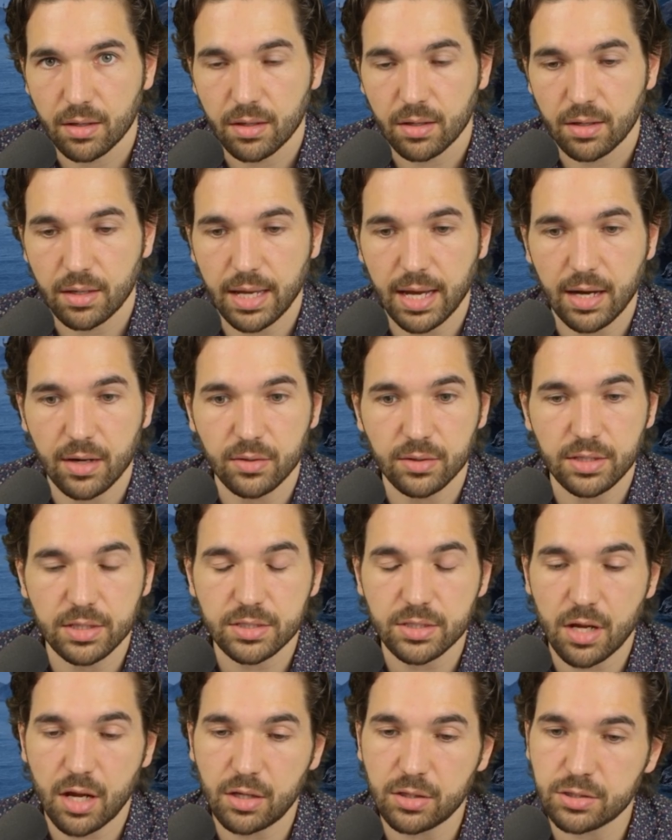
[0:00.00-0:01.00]
Now,
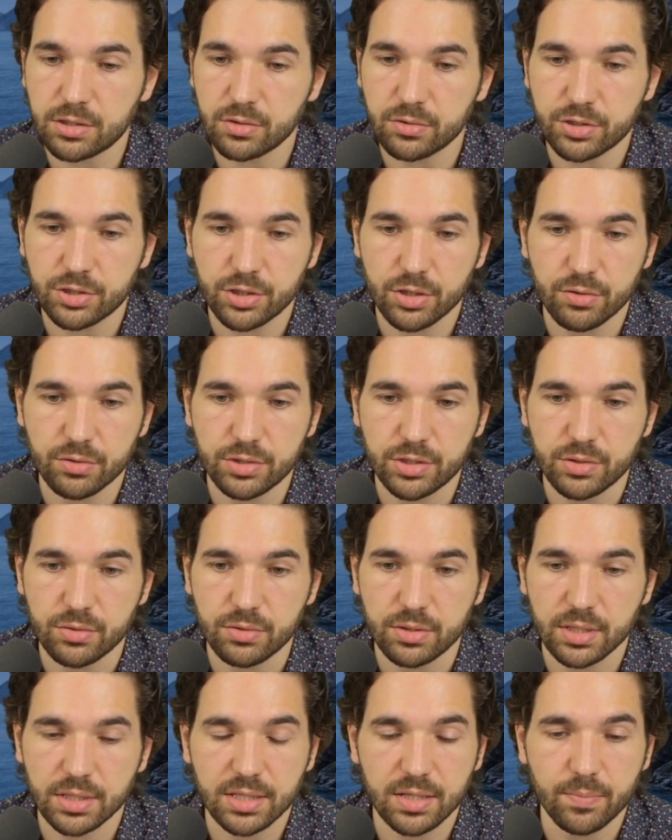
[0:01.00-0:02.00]
this also shows you
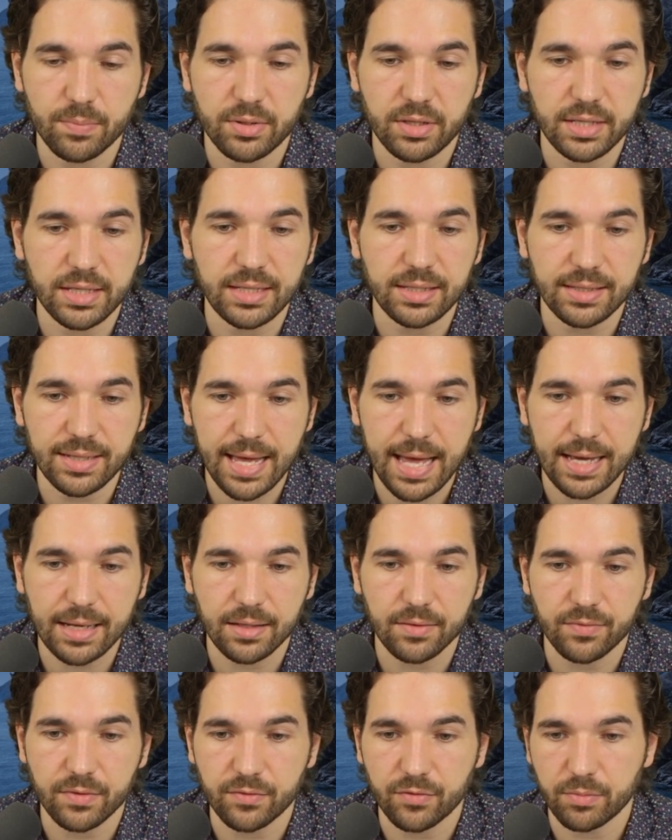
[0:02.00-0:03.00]
the complete lack
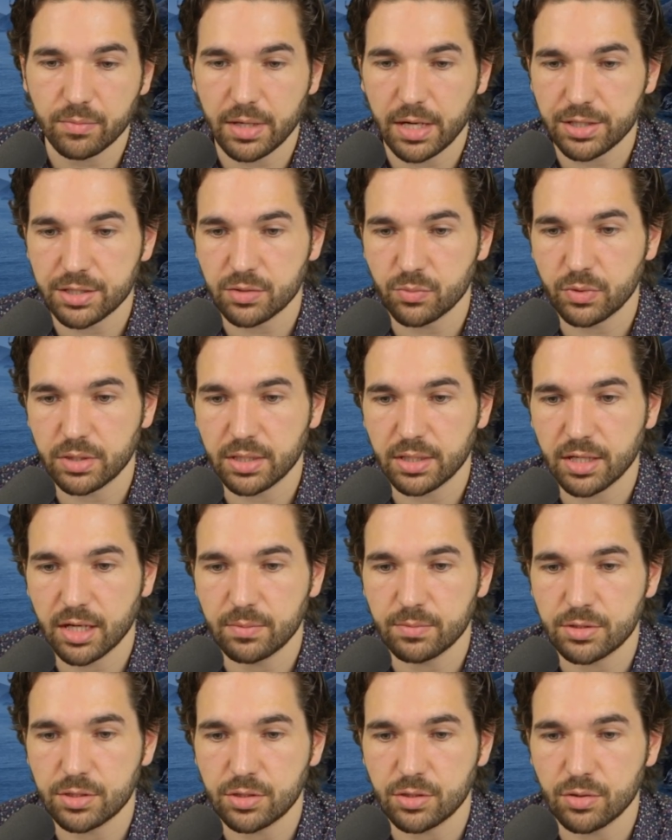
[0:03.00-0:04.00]
of information when it
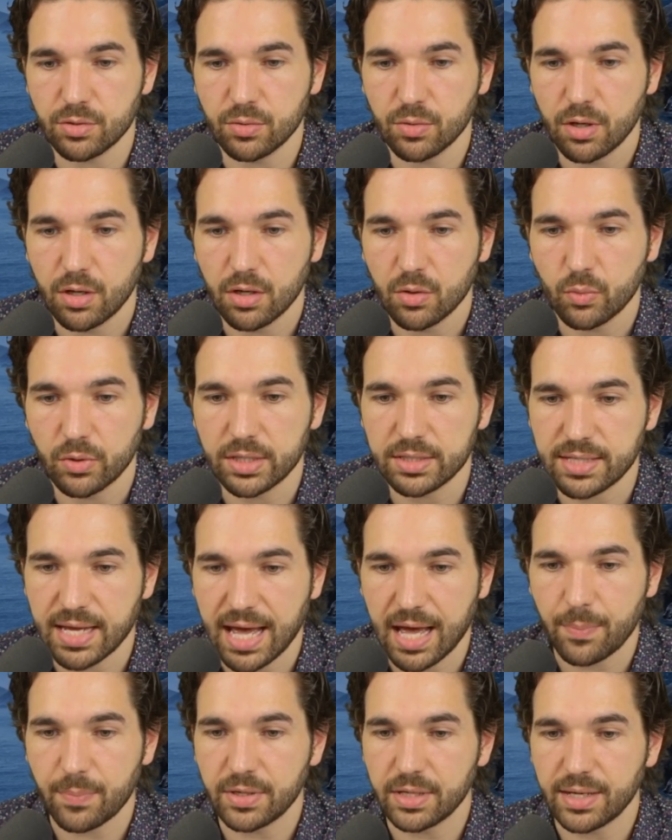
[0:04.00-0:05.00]
comes to what is
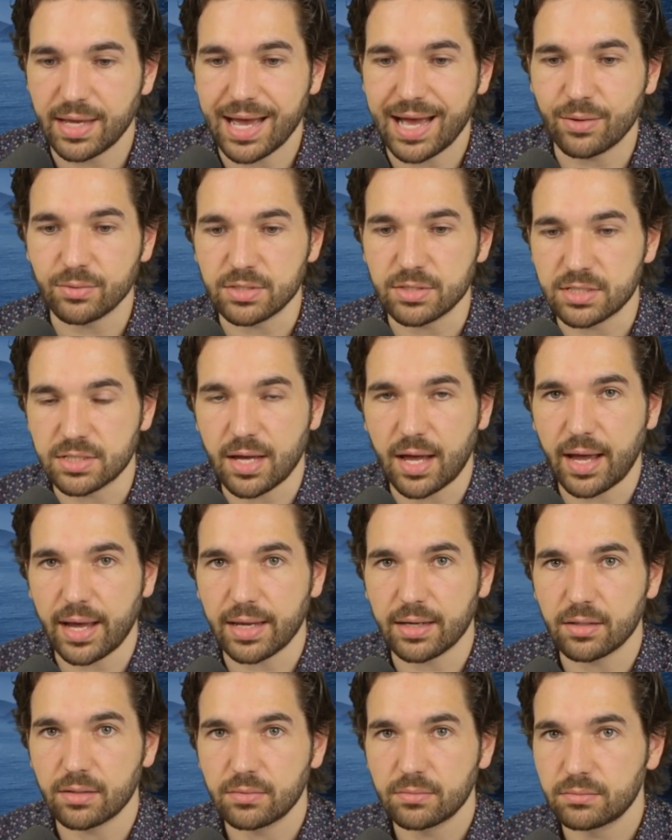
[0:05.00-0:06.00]
happening
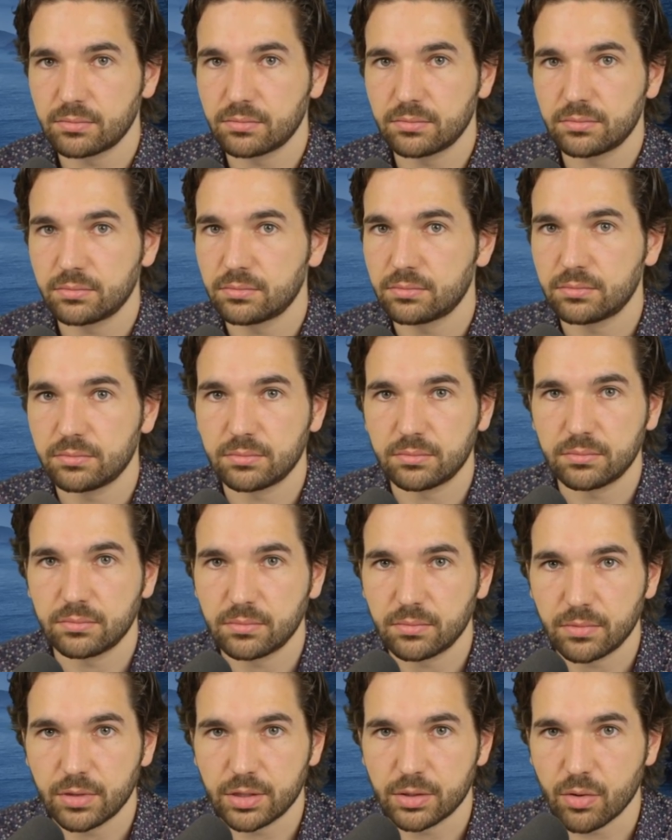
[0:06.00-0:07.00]
outside
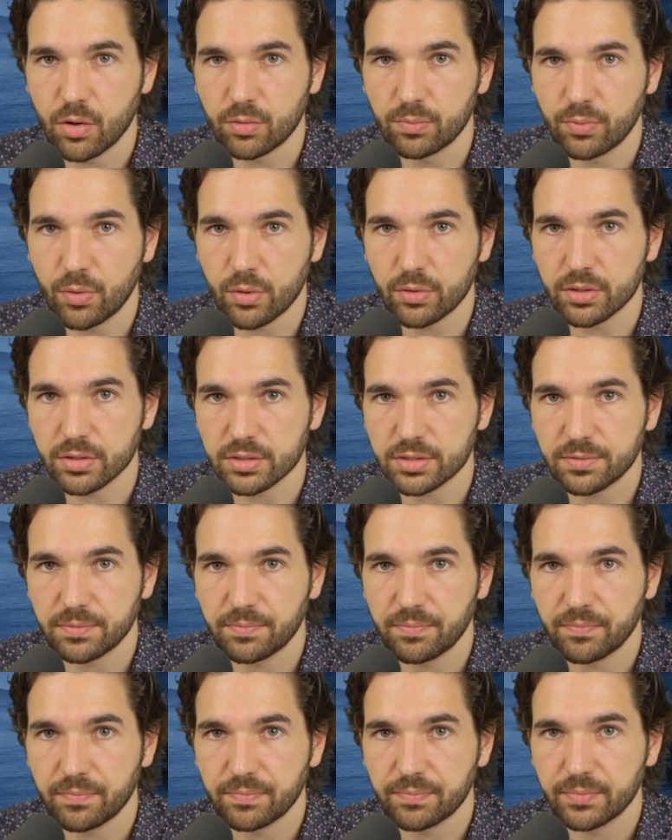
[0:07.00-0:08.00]
their own borders.
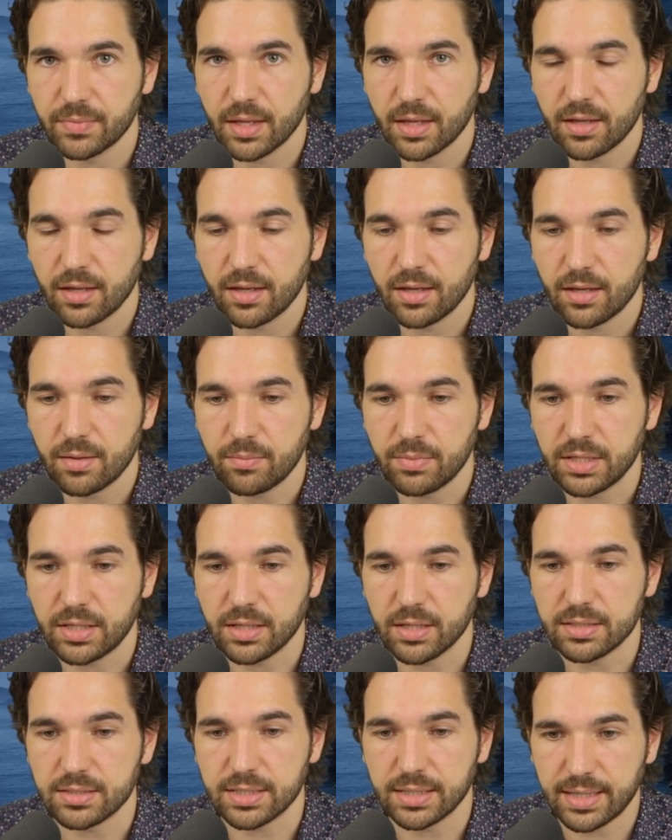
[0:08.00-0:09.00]

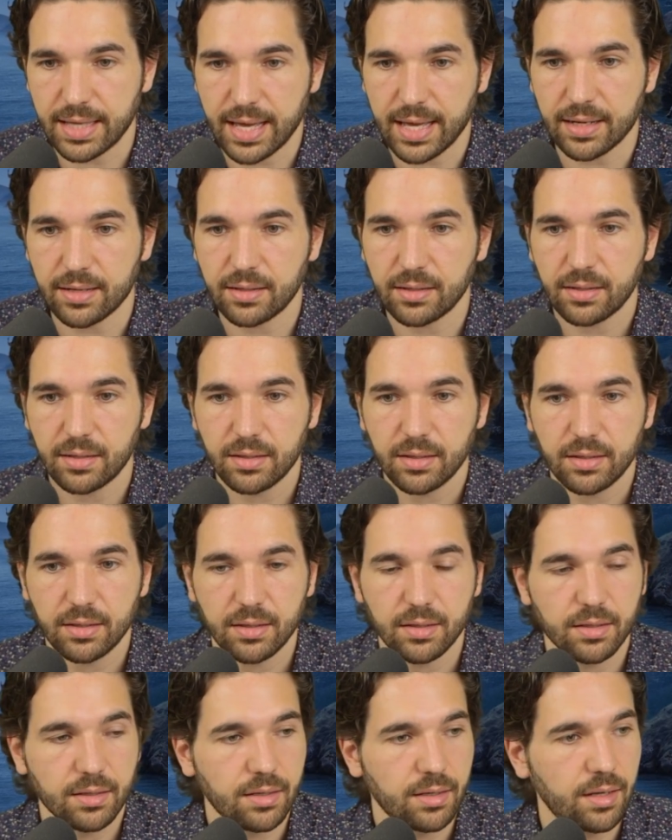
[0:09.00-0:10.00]
Because again,
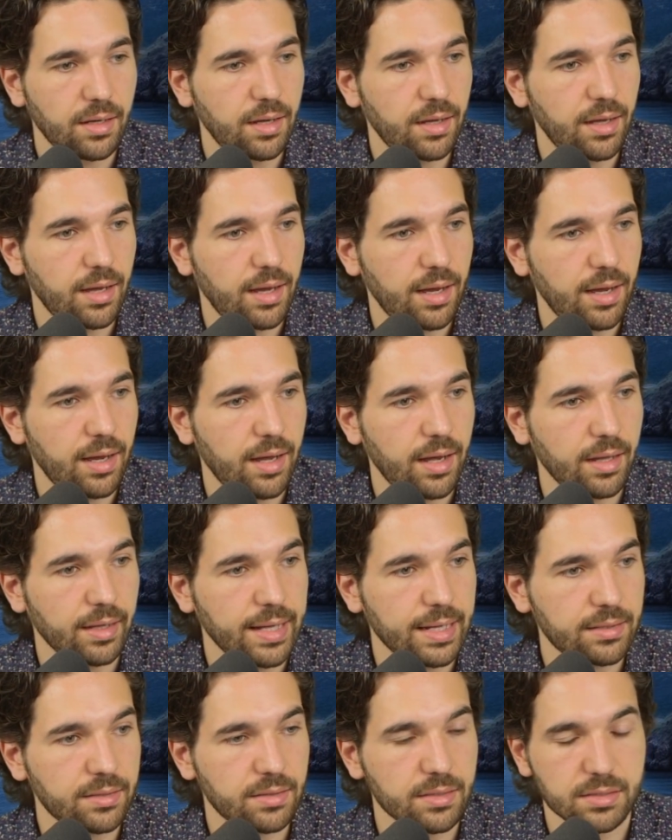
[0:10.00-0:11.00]
I'll
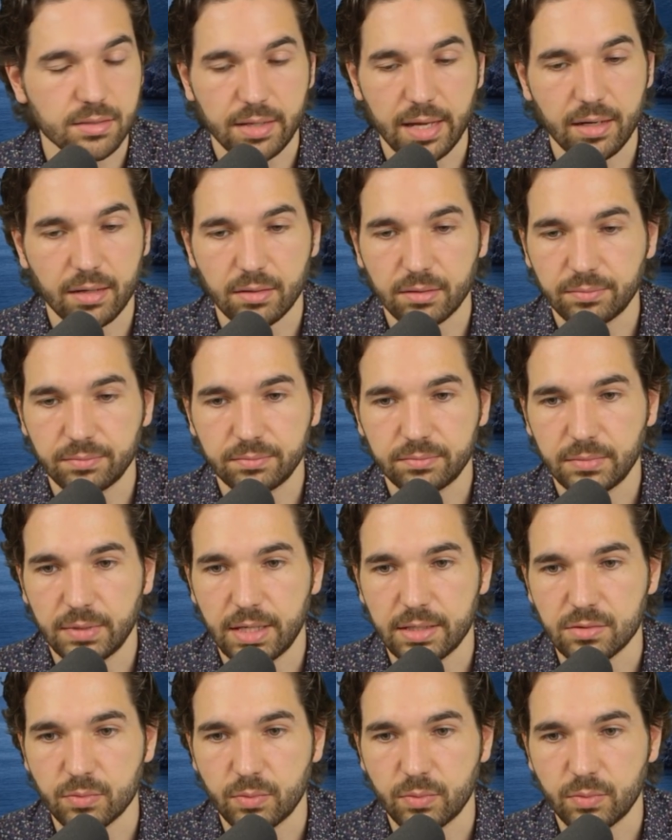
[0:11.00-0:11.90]
get to this later as